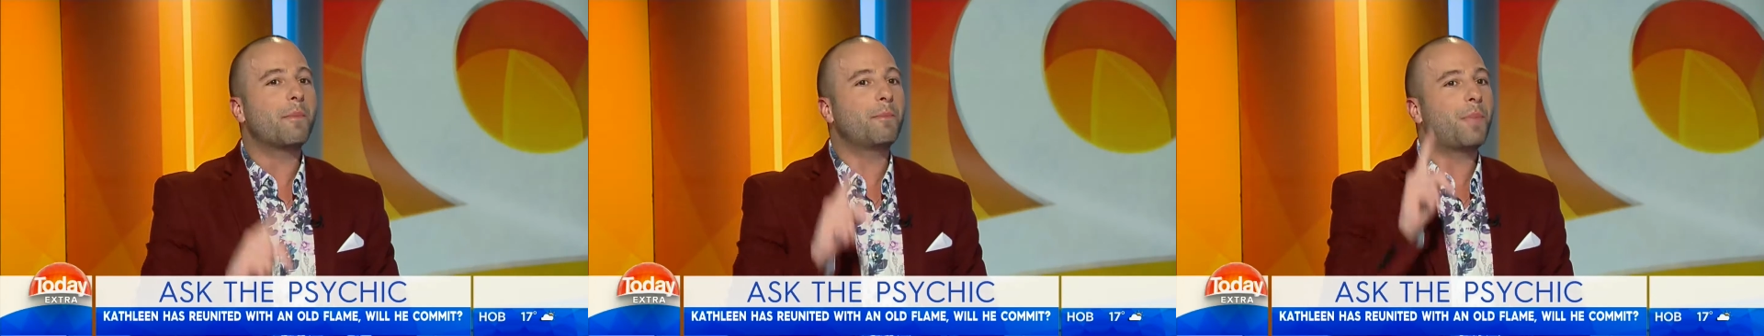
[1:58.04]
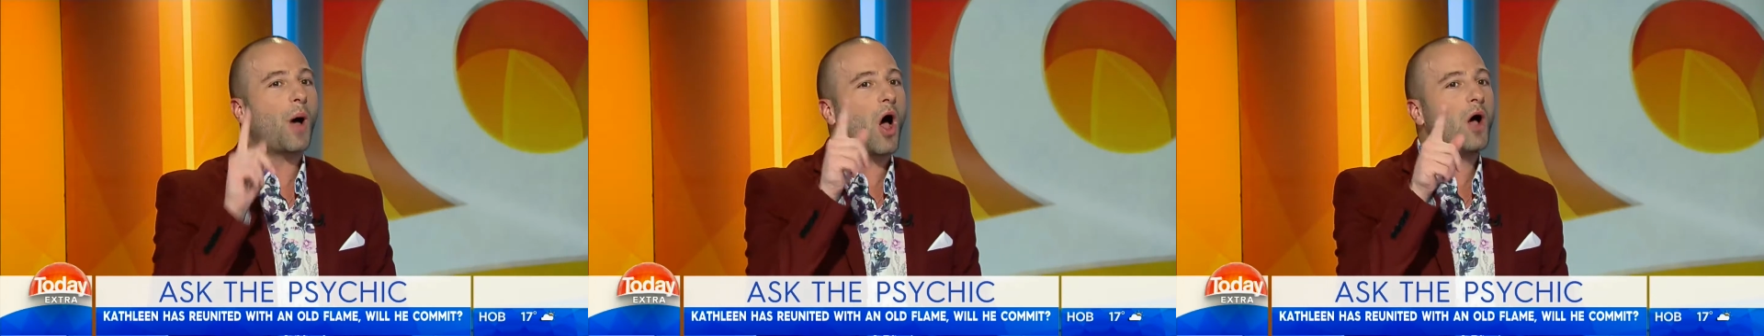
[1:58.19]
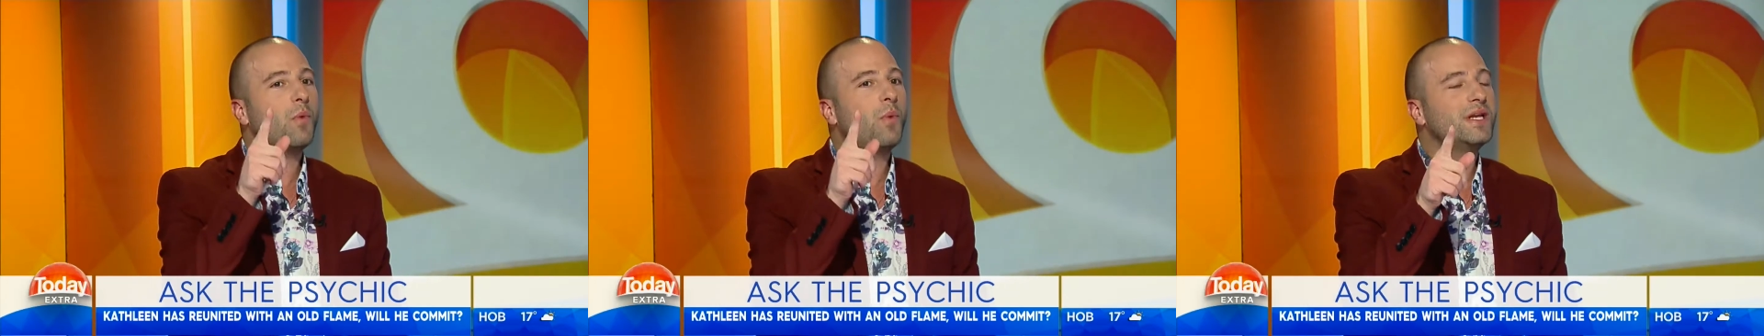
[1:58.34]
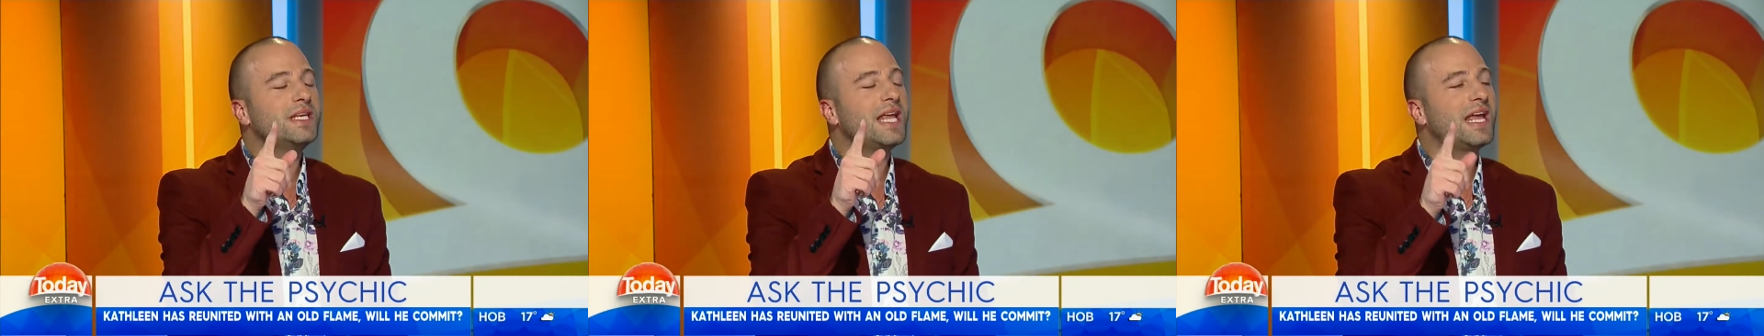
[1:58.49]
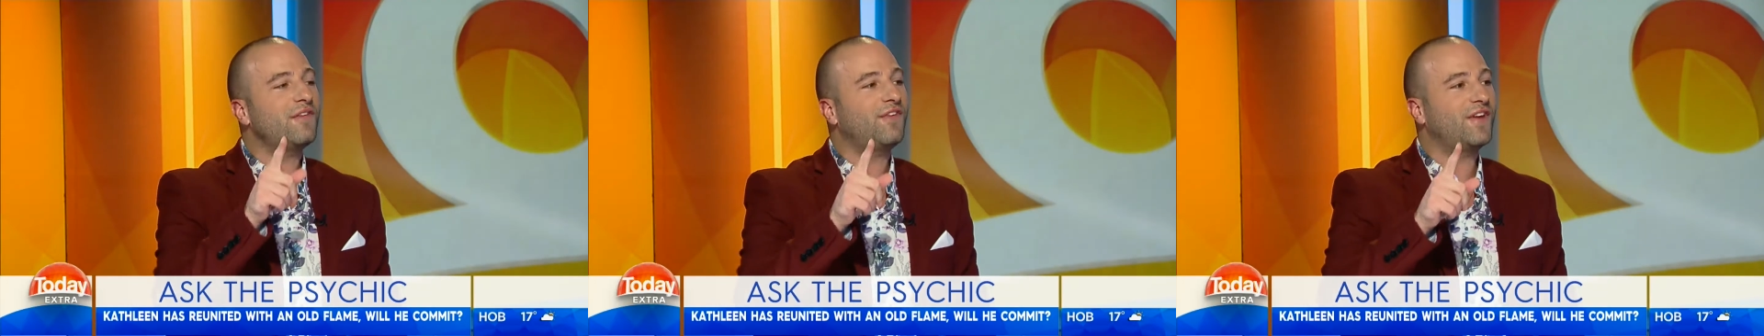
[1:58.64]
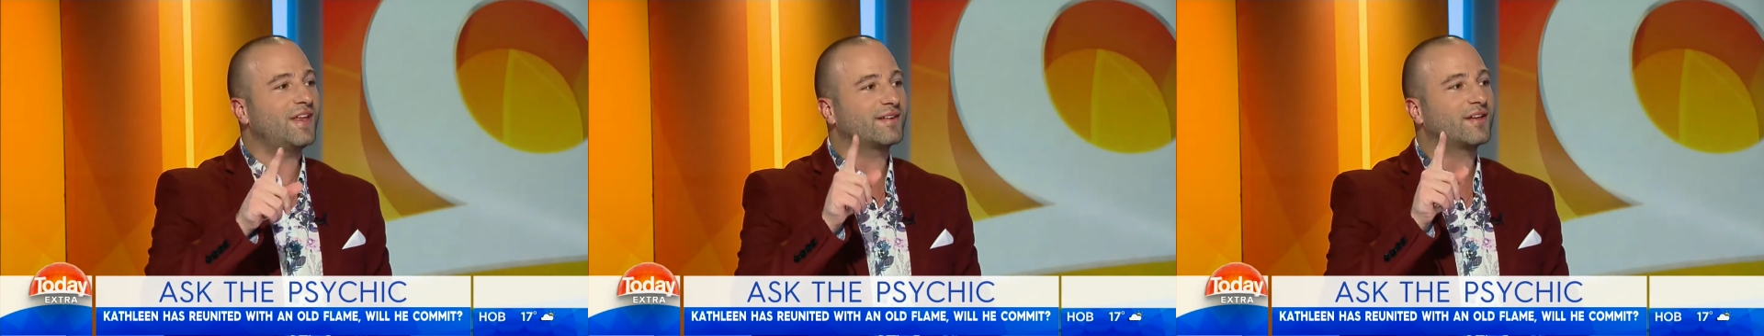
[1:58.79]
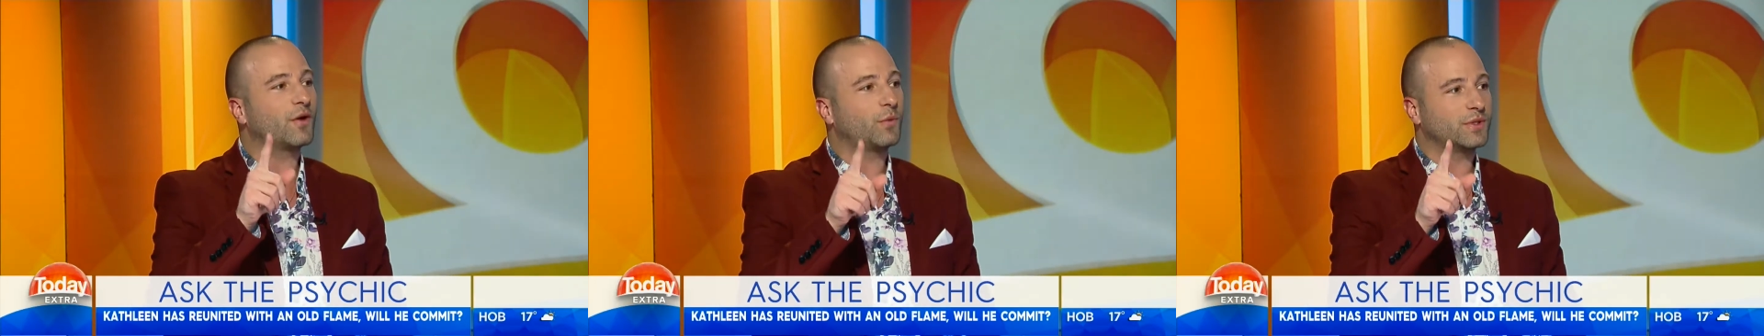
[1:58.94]
I wonder if
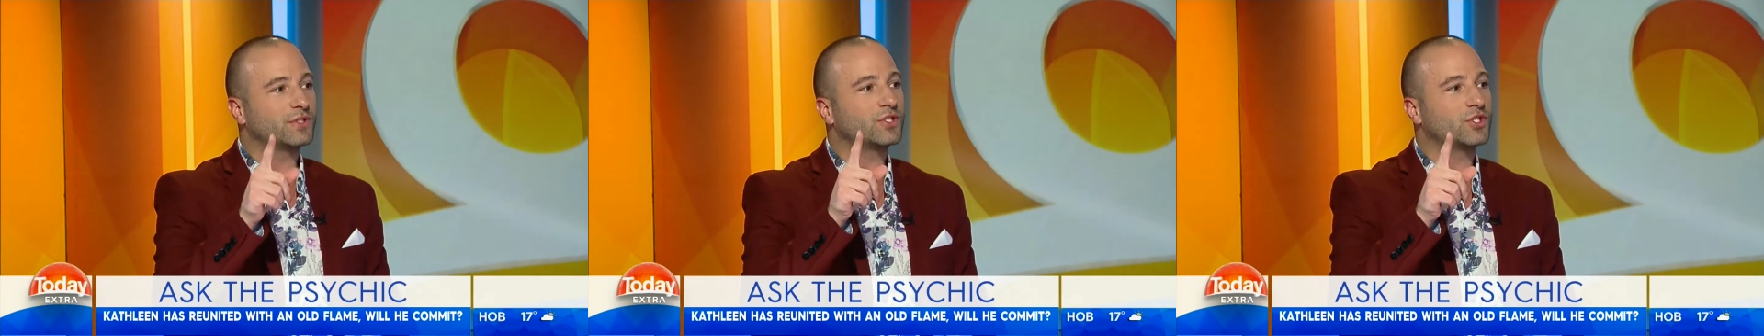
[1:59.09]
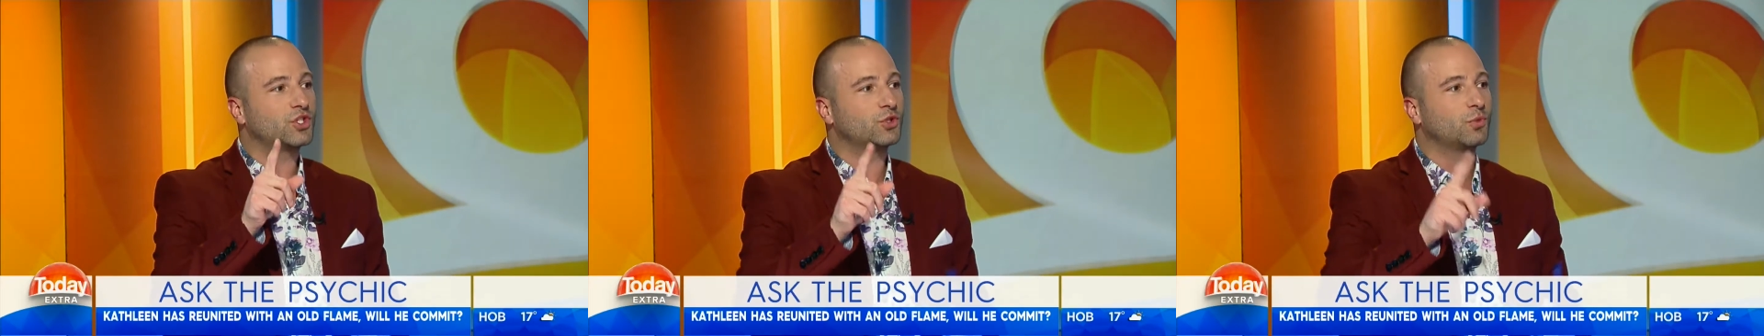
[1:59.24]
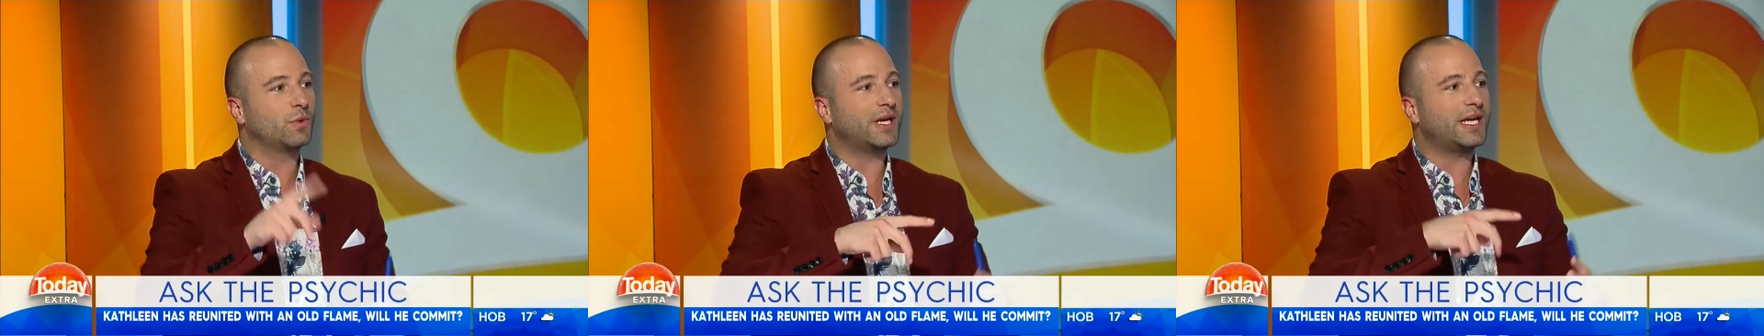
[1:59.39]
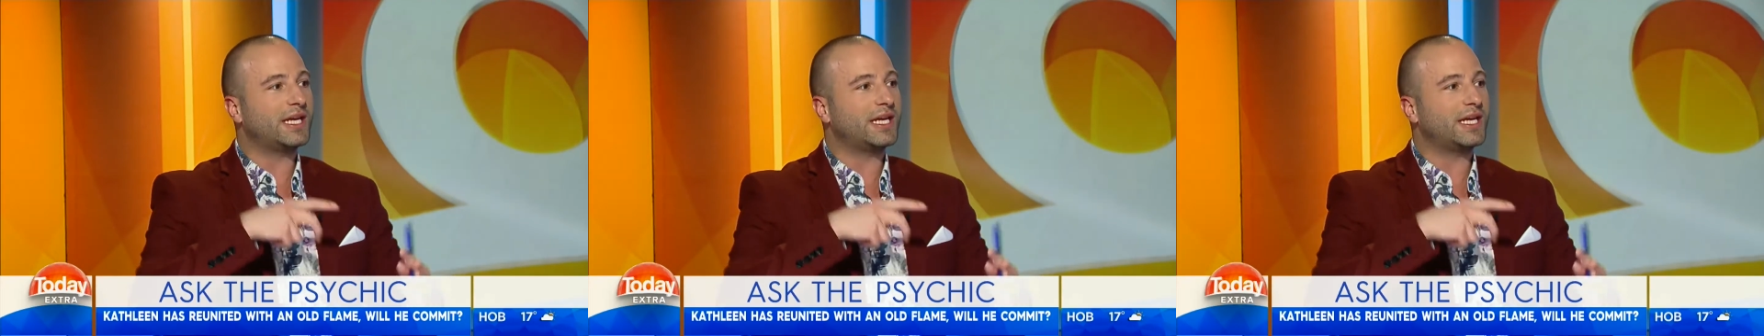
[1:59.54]
he's going to do it